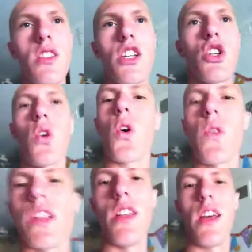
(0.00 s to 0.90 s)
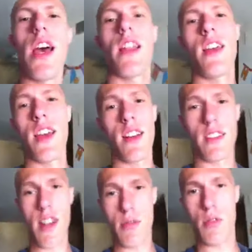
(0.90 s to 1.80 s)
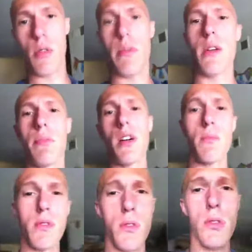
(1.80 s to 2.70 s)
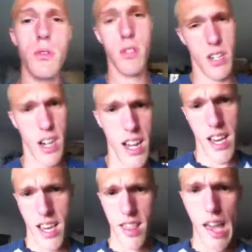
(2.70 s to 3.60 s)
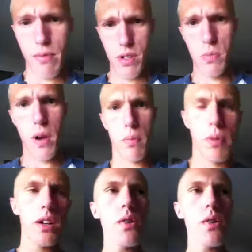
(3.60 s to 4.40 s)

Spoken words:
that you're already dead, and it allows you to be a proper soldier in that respect. But